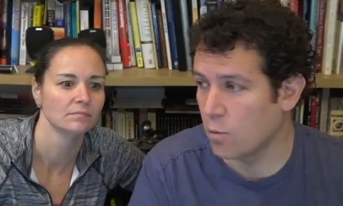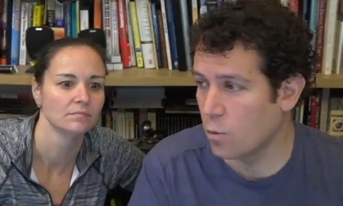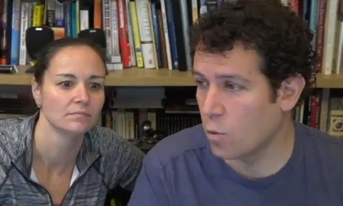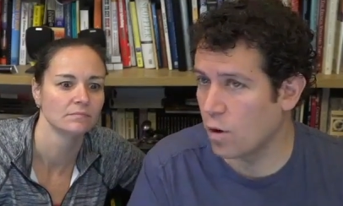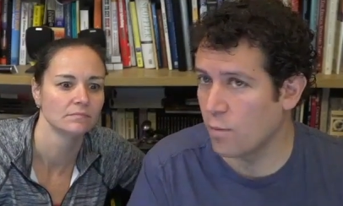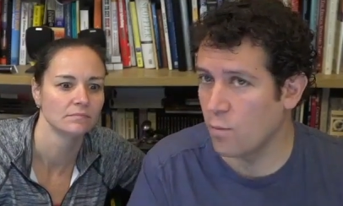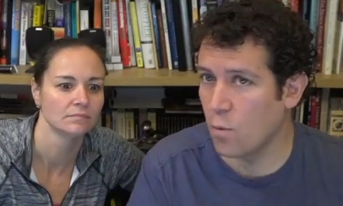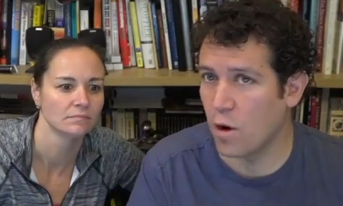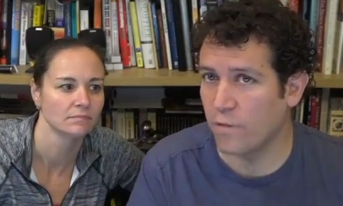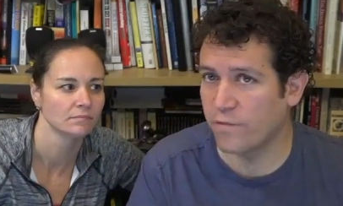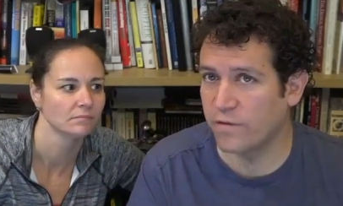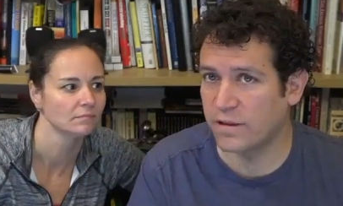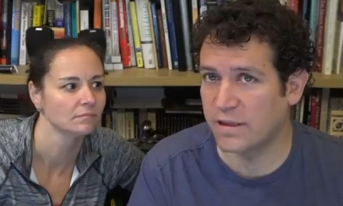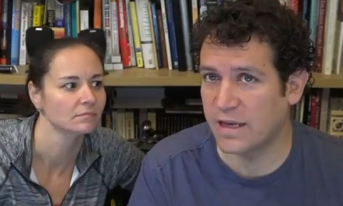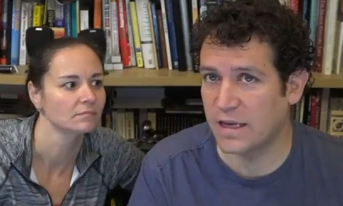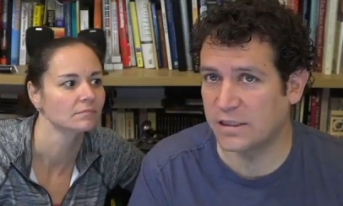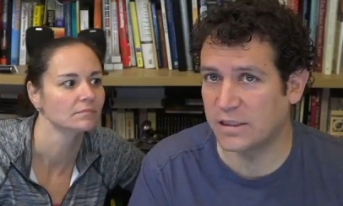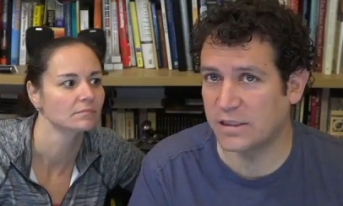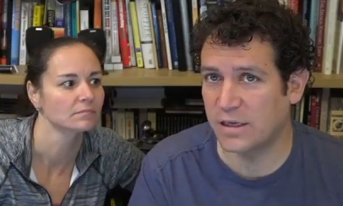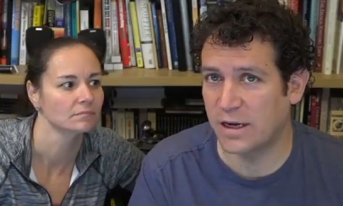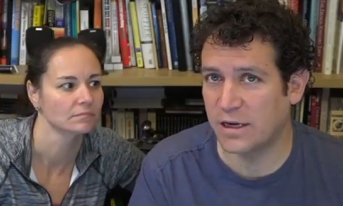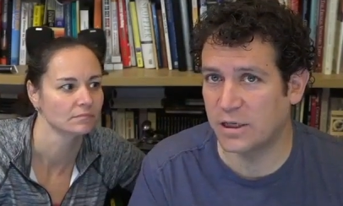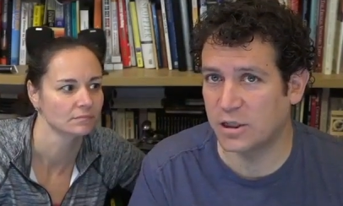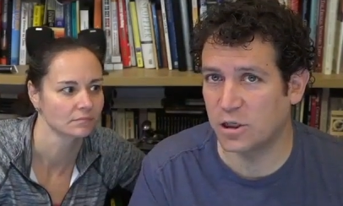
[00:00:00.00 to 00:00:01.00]
Speaker 1: We're more of a
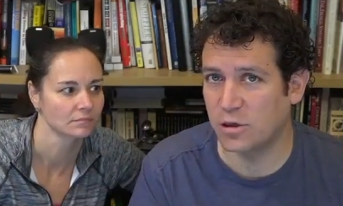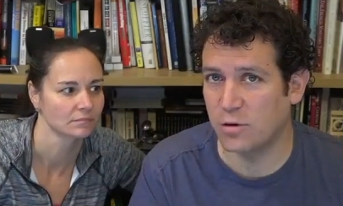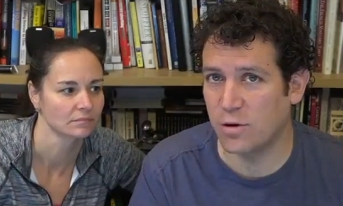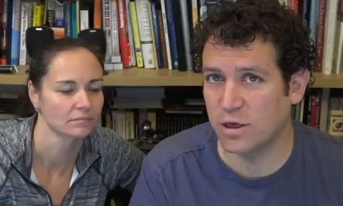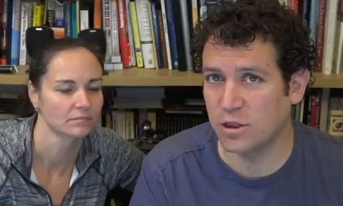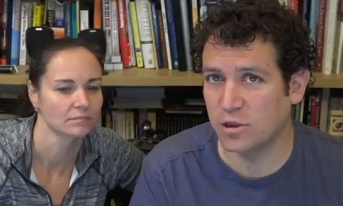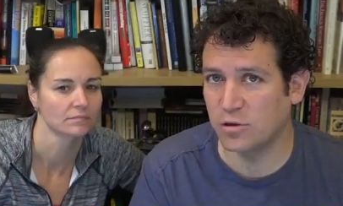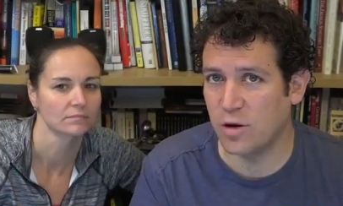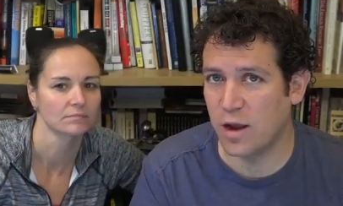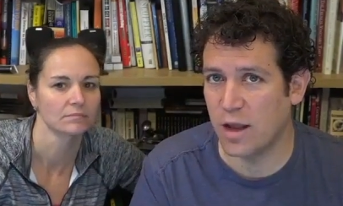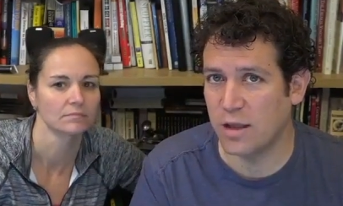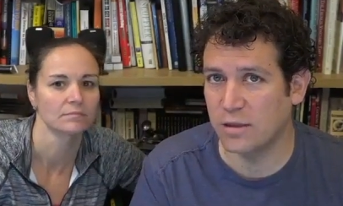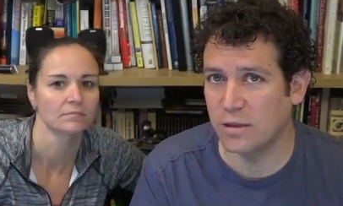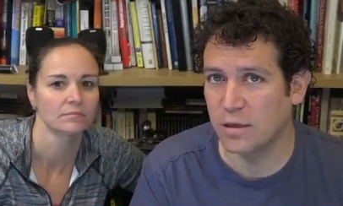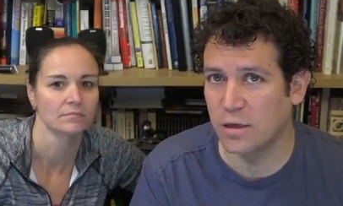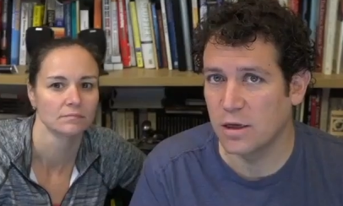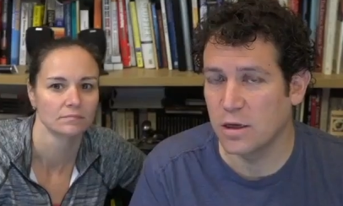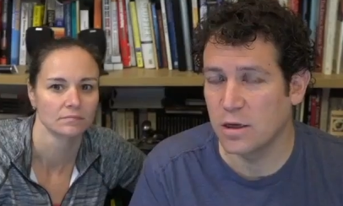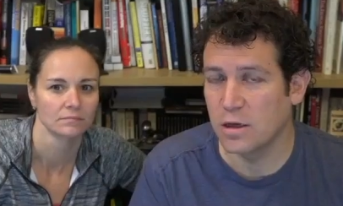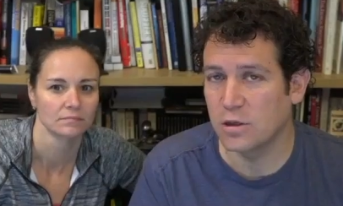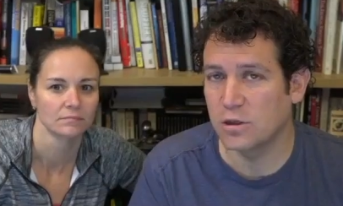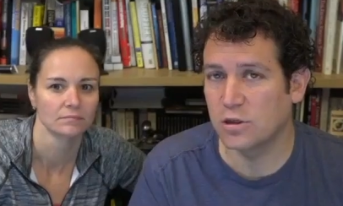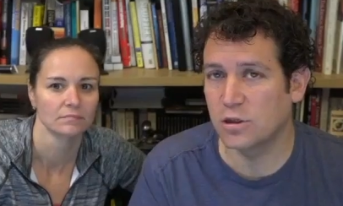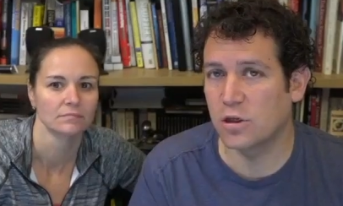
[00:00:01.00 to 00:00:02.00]
destination restaurant,
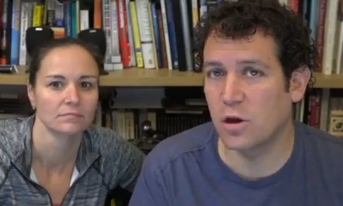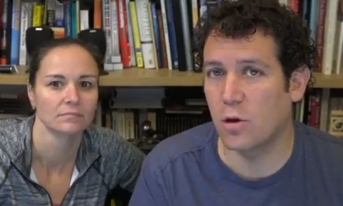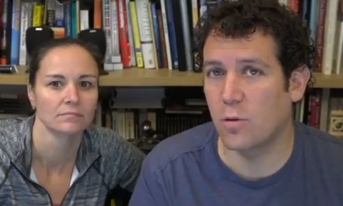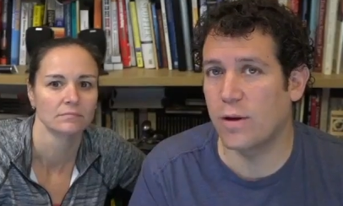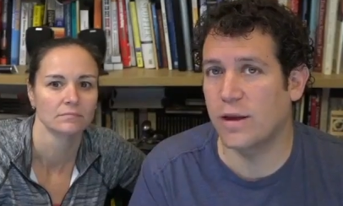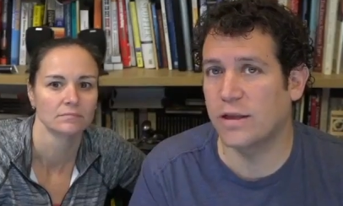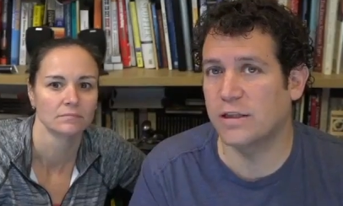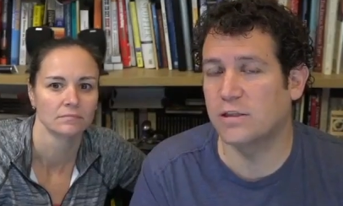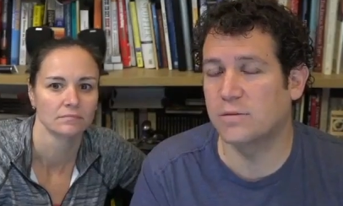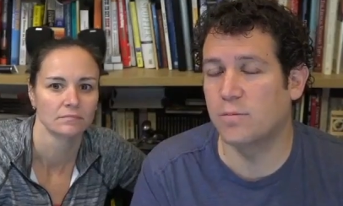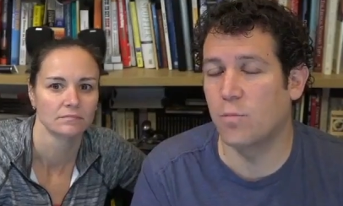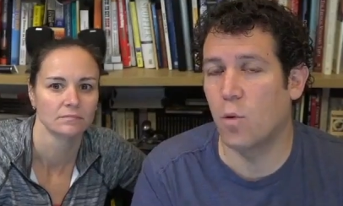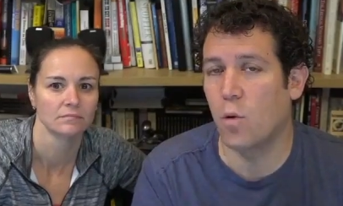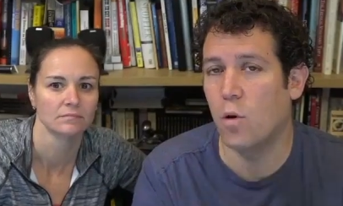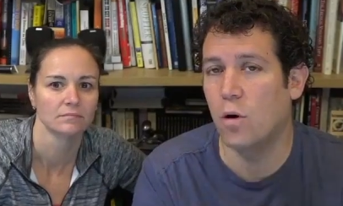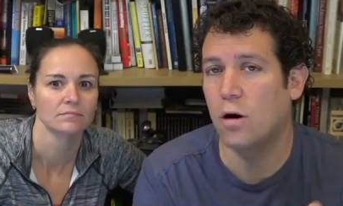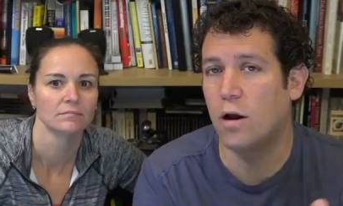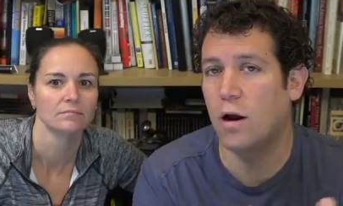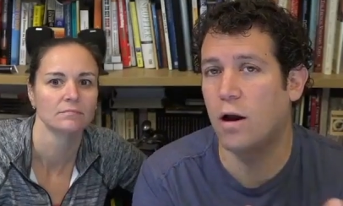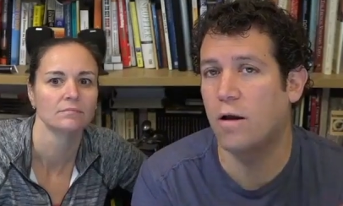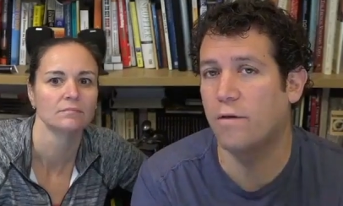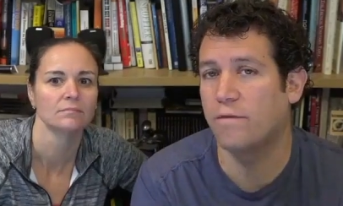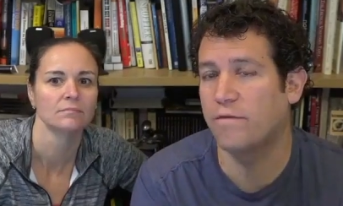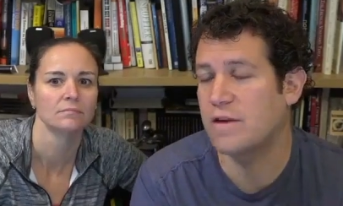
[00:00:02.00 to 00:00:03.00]
so it's
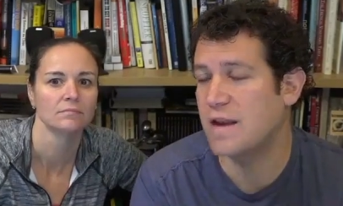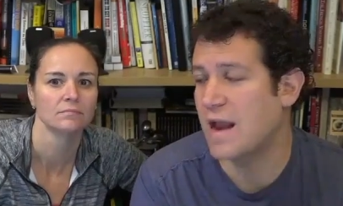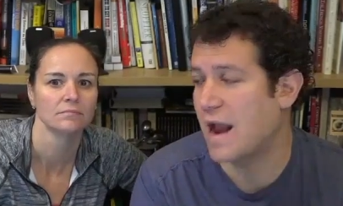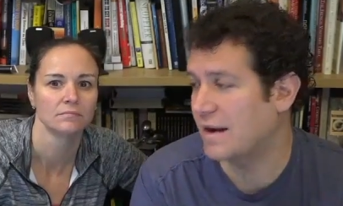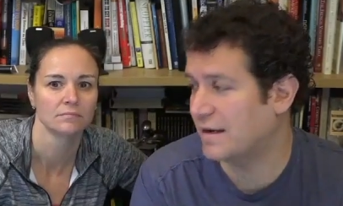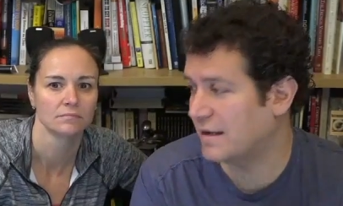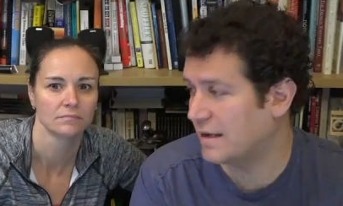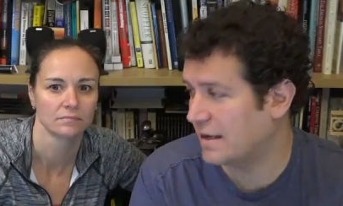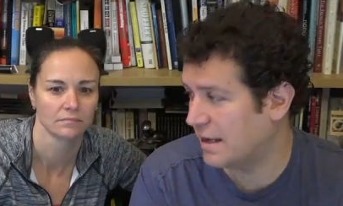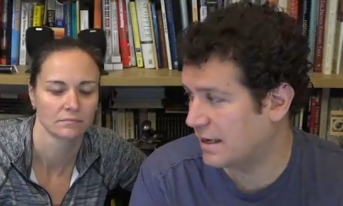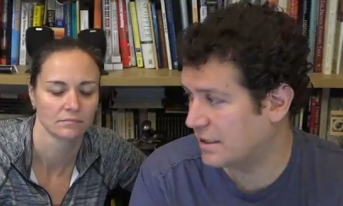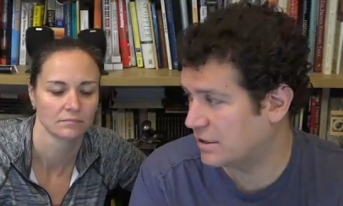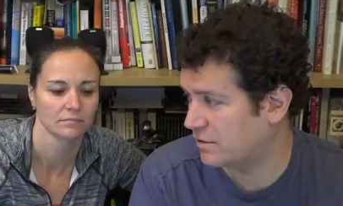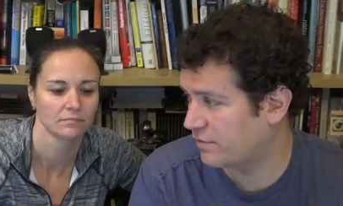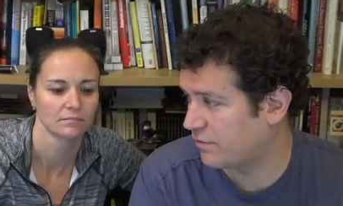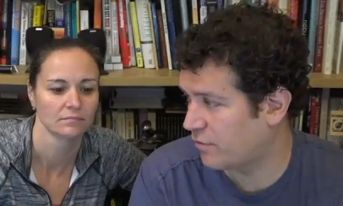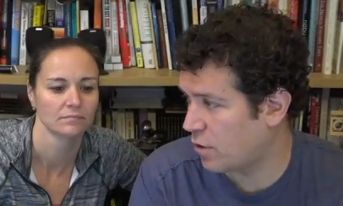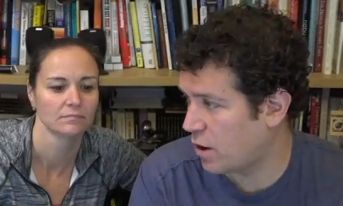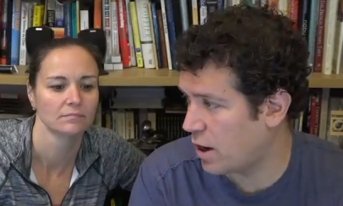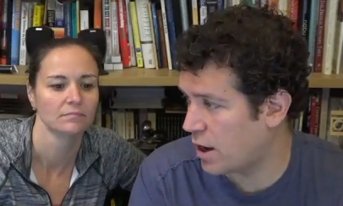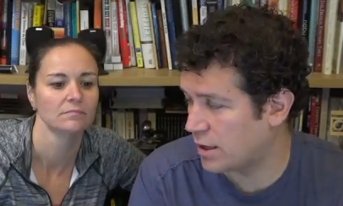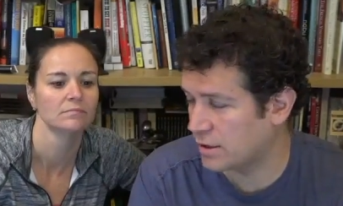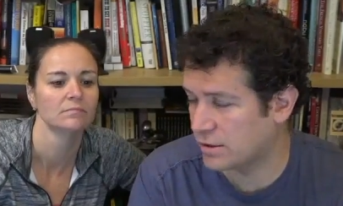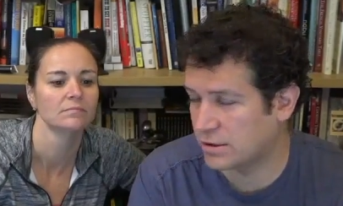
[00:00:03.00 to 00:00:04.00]
more of 90 days
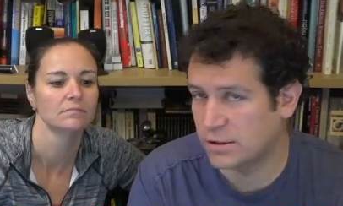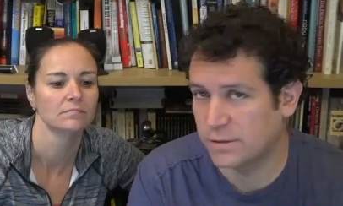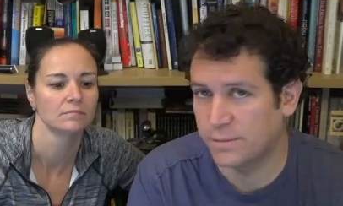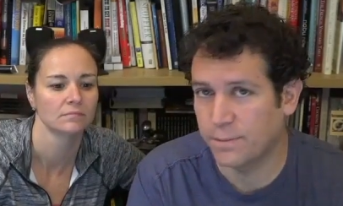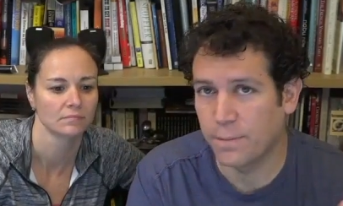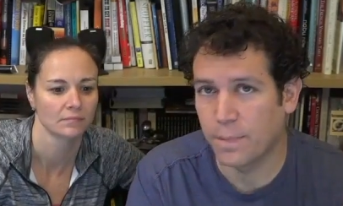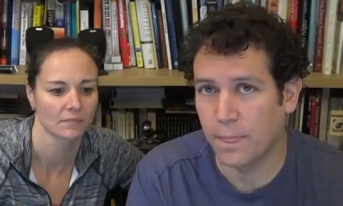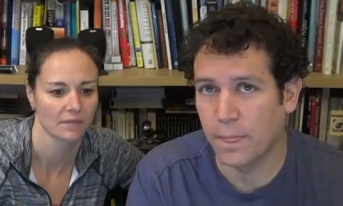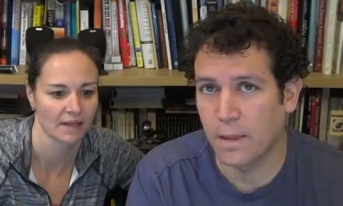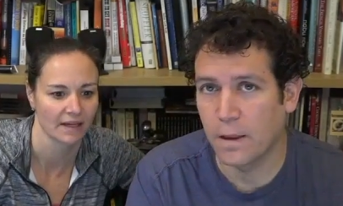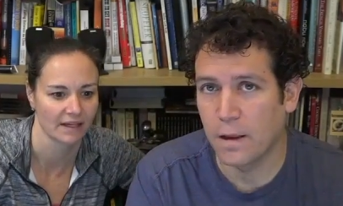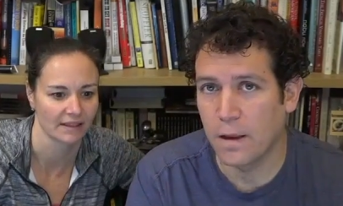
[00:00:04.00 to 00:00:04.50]
for us.